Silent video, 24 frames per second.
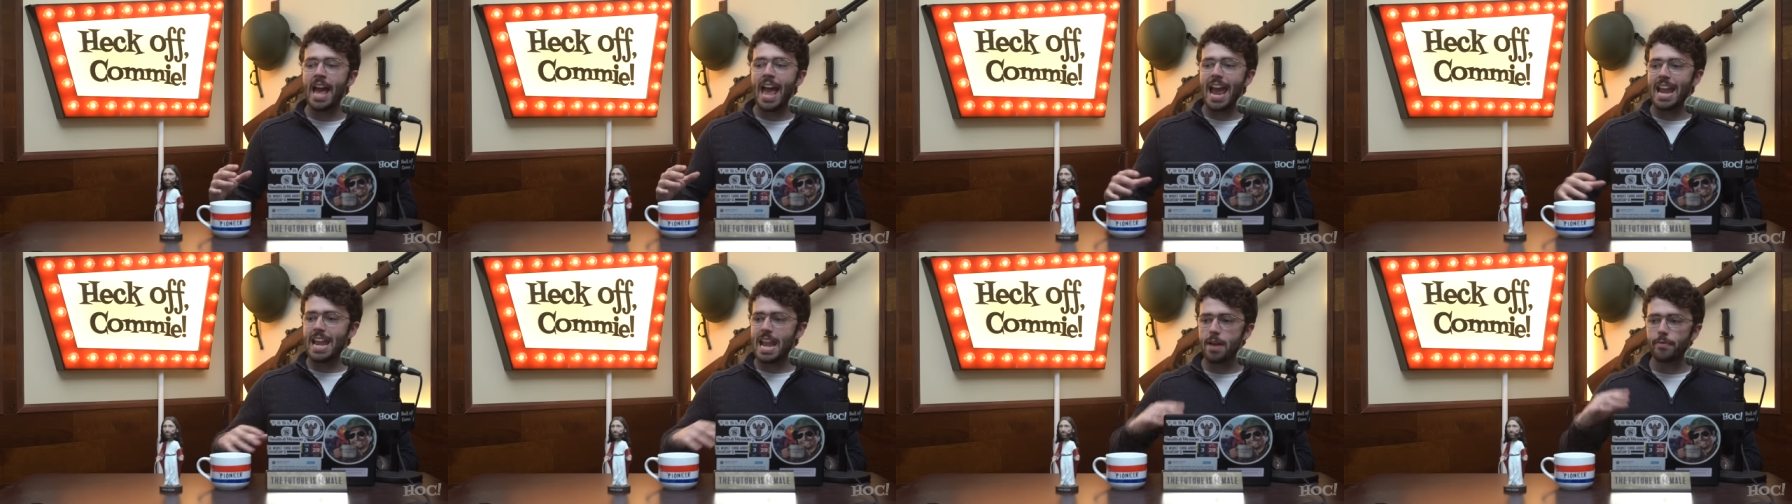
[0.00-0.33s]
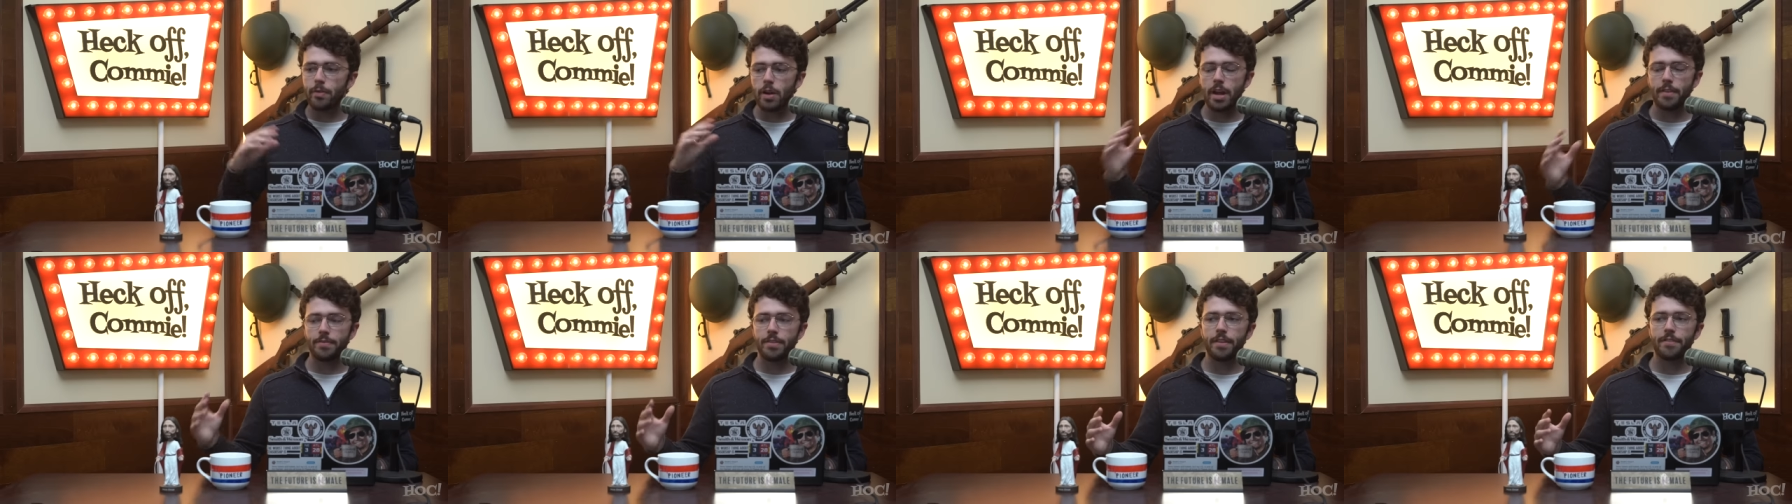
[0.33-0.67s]
and
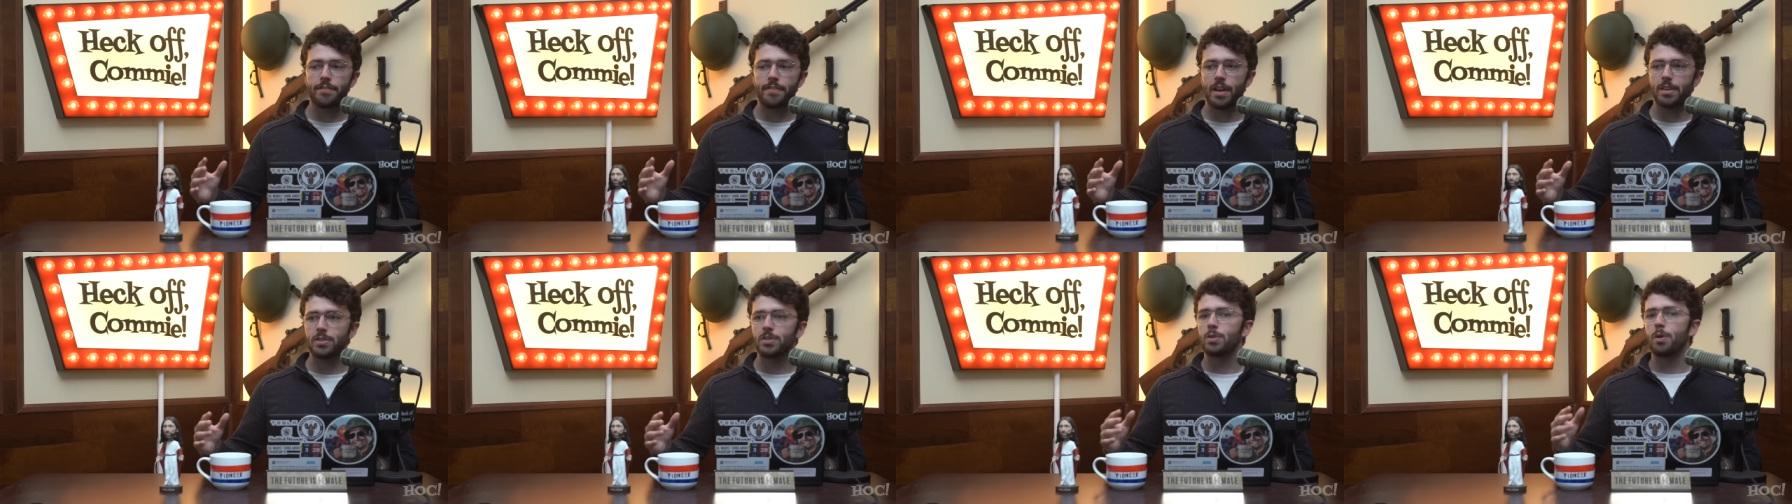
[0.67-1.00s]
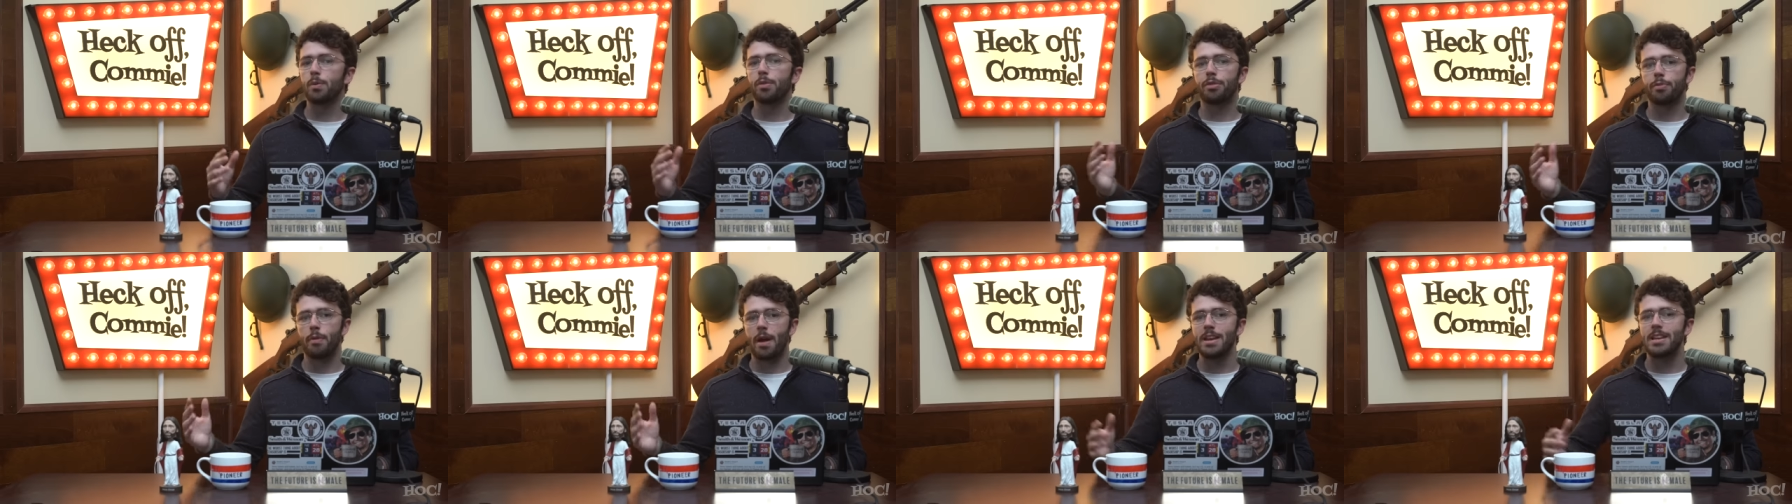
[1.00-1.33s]
never have they felt so
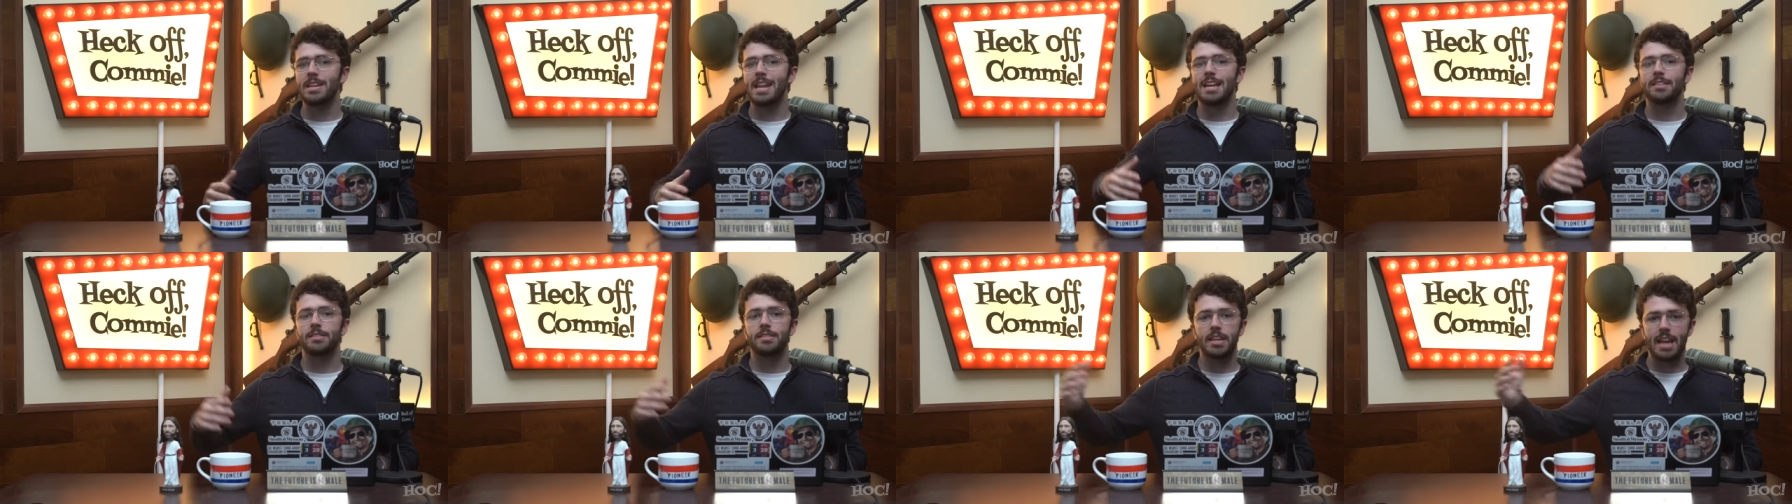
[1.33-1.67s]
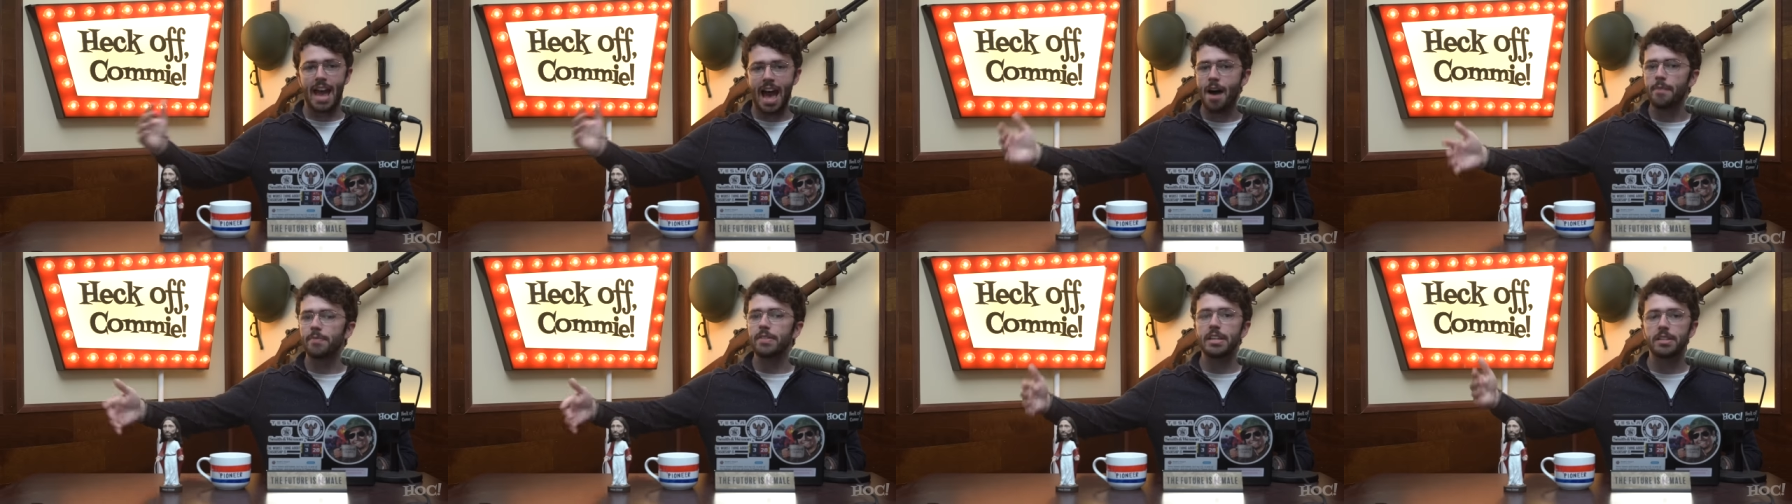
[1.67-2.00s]
threatened as they
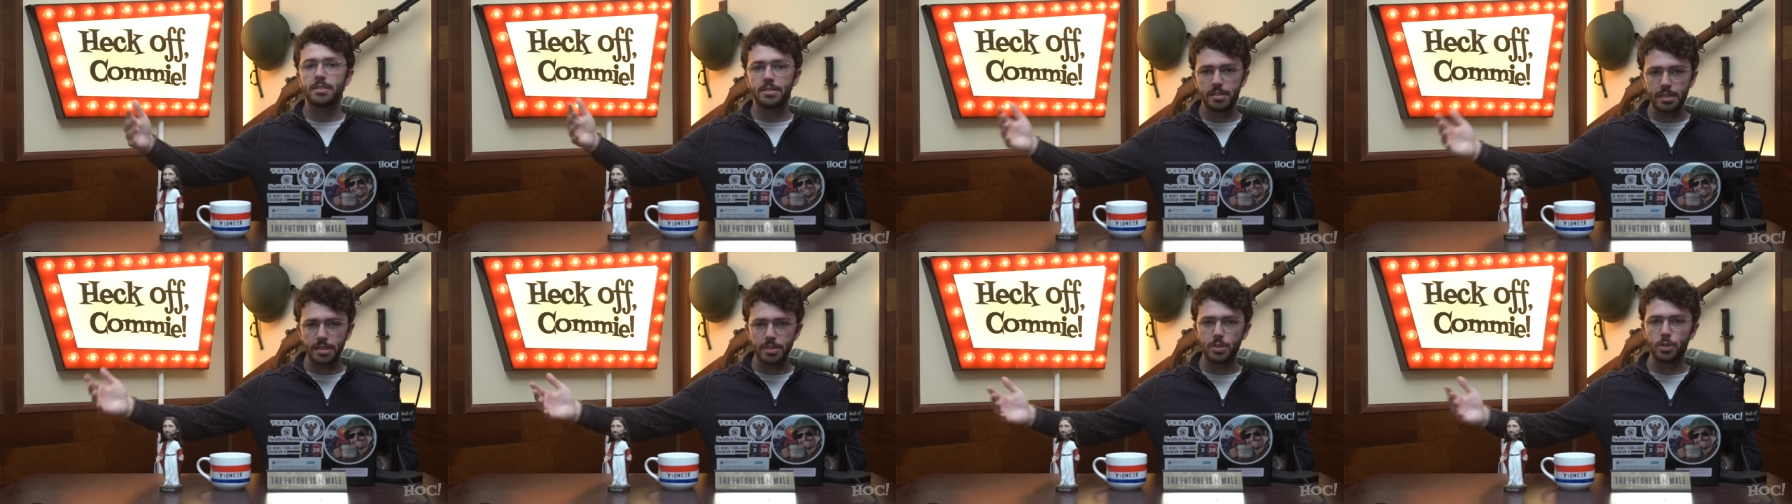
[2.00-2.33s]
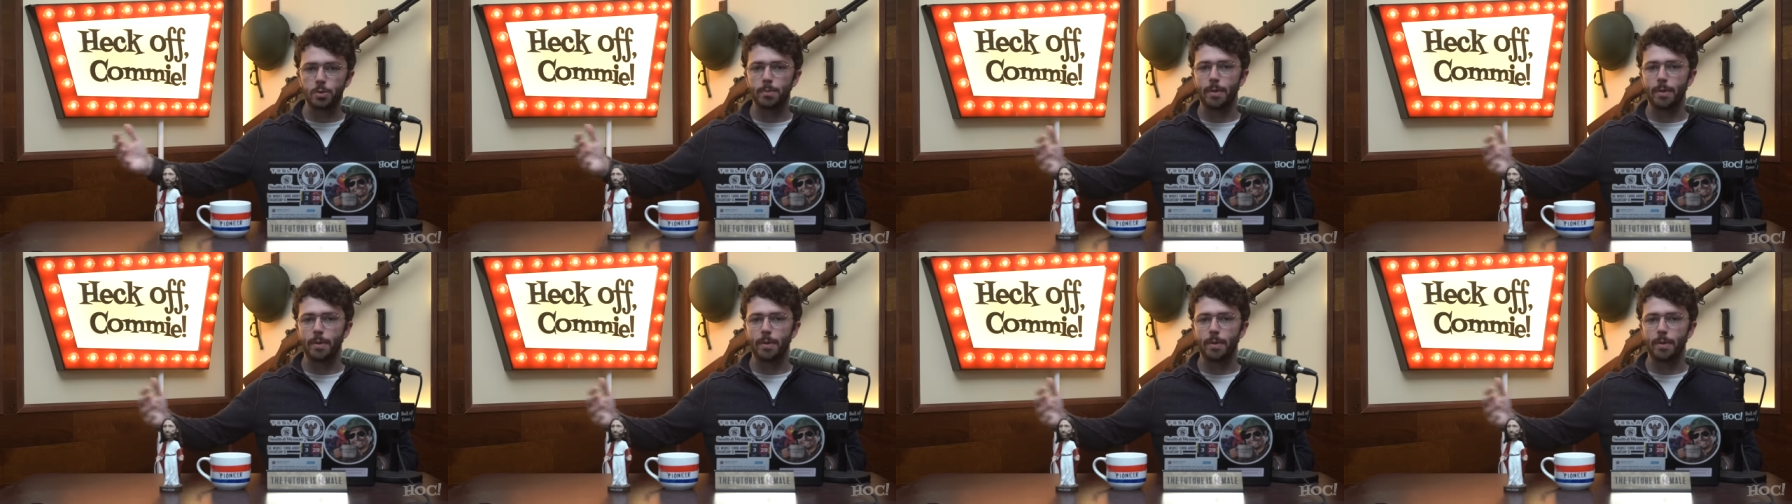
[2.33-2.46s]
obviously do